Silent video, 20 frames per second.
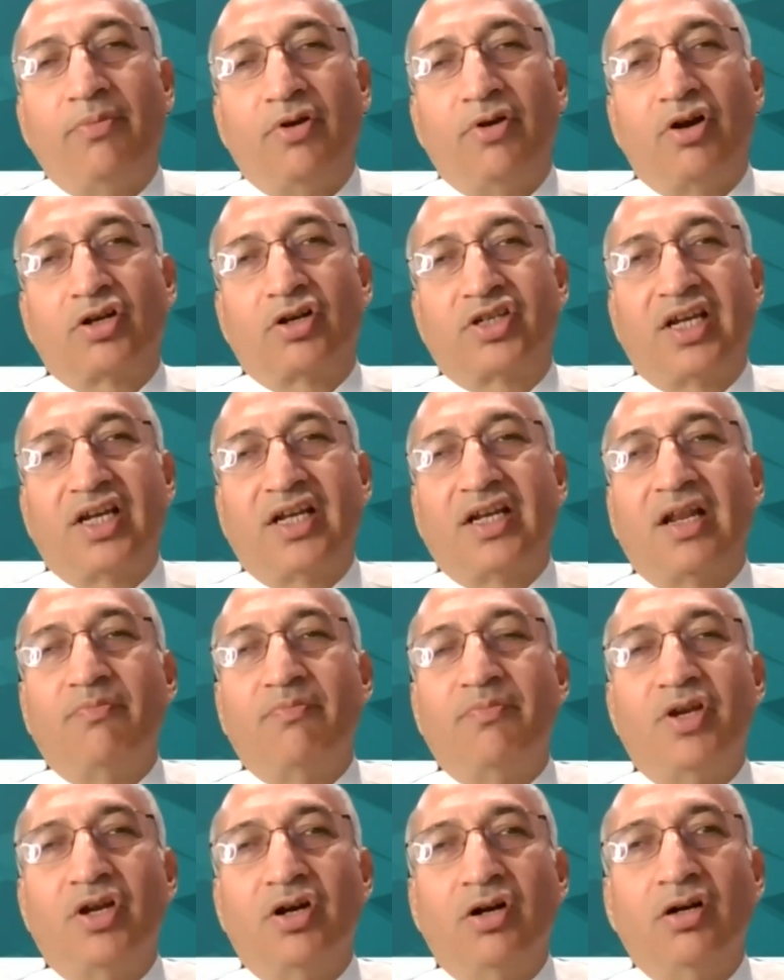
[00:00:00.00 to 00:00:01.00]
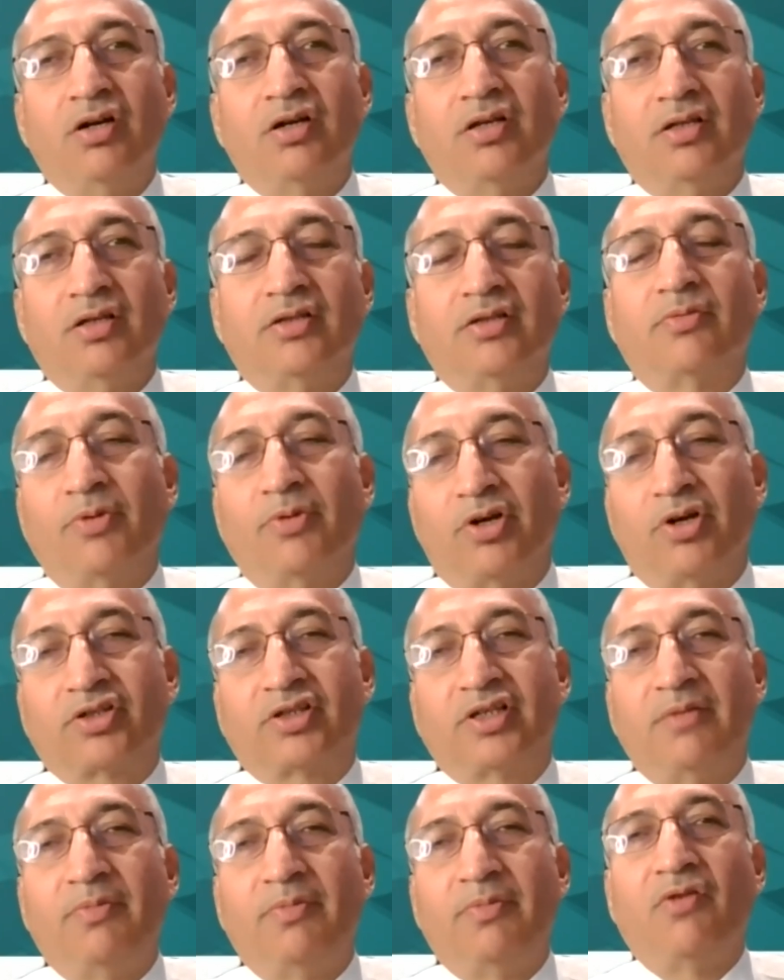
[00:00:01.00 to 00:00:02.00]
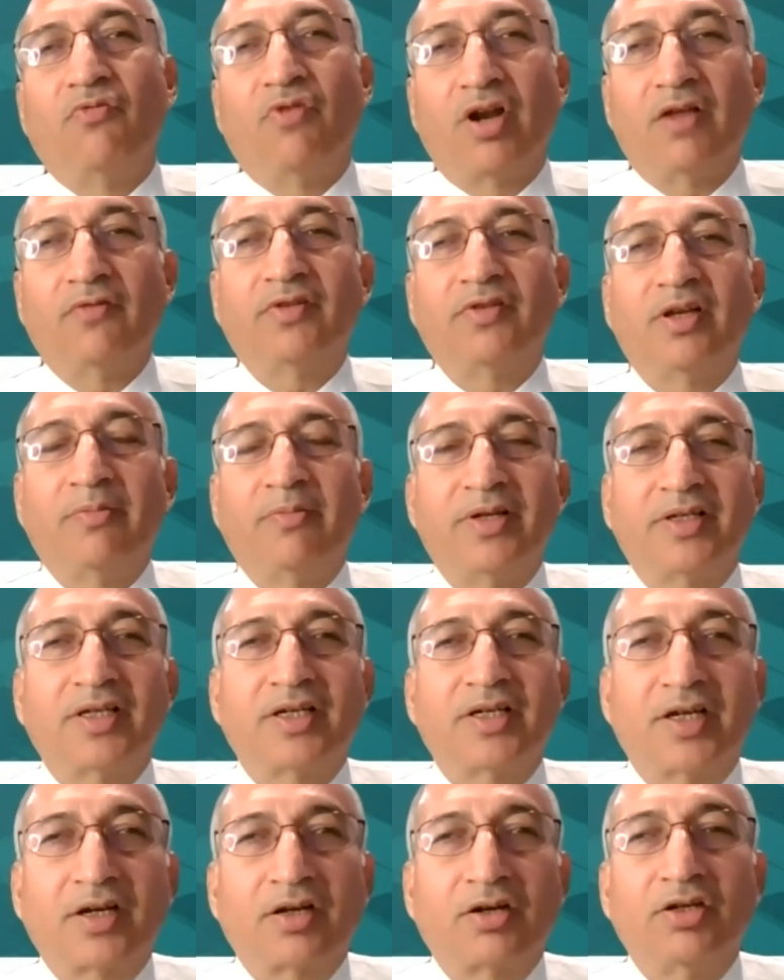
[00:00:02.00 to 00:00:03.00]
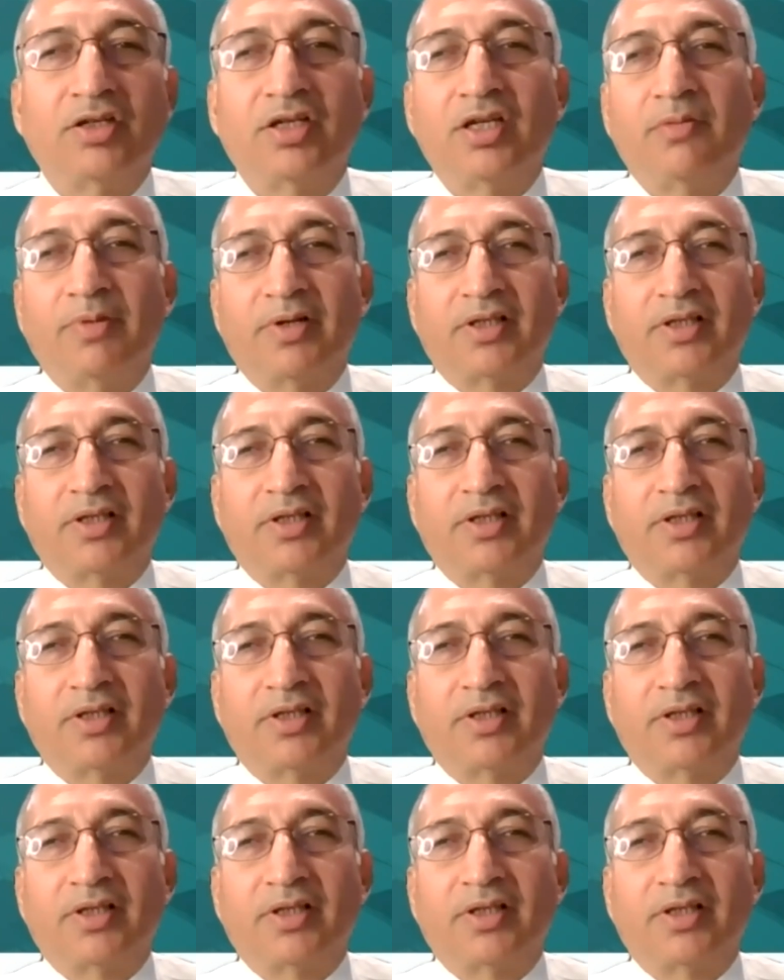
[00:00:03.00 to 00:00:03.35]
Blockchain and Beyond. So blockchain being one of the emerging technology,